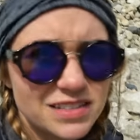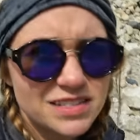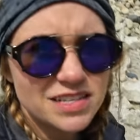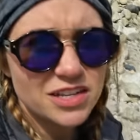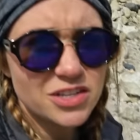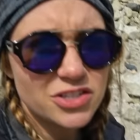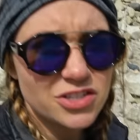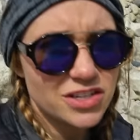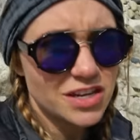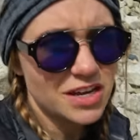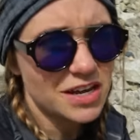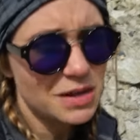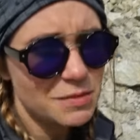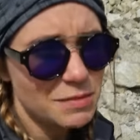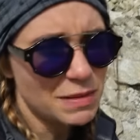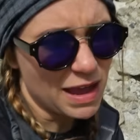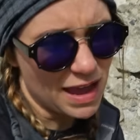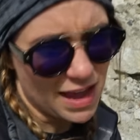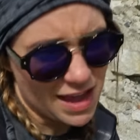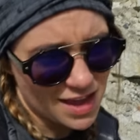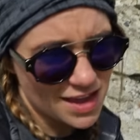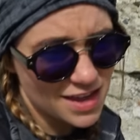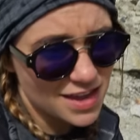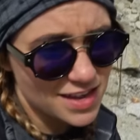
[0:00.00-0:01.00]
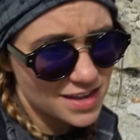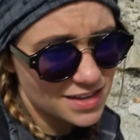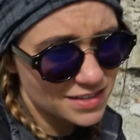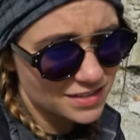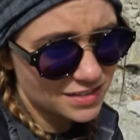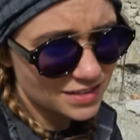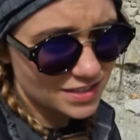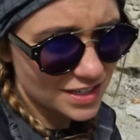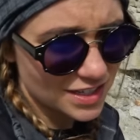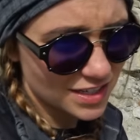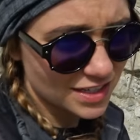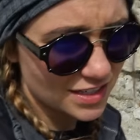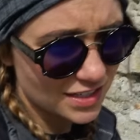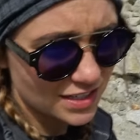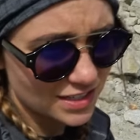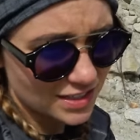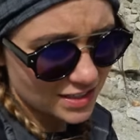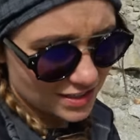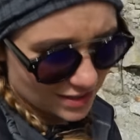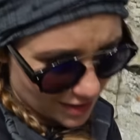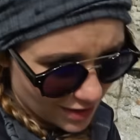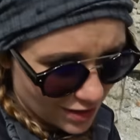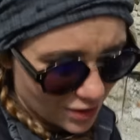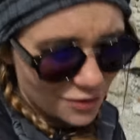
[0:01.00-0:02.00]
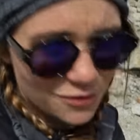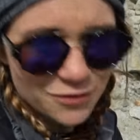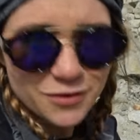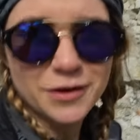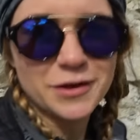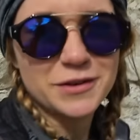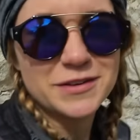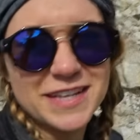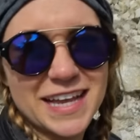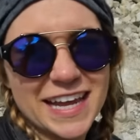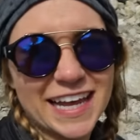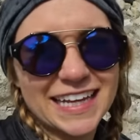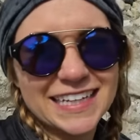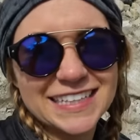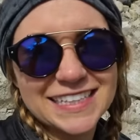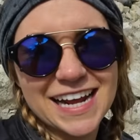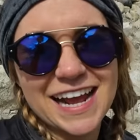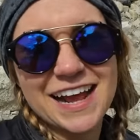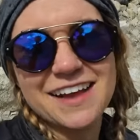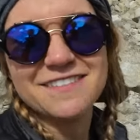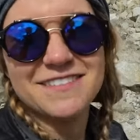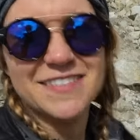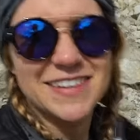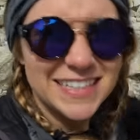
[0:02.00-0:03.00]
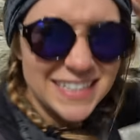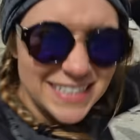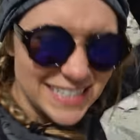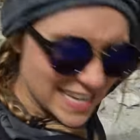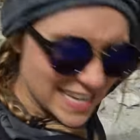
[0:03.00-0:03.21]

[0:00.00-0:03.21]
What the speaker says: it's lunchtime and photo taking time.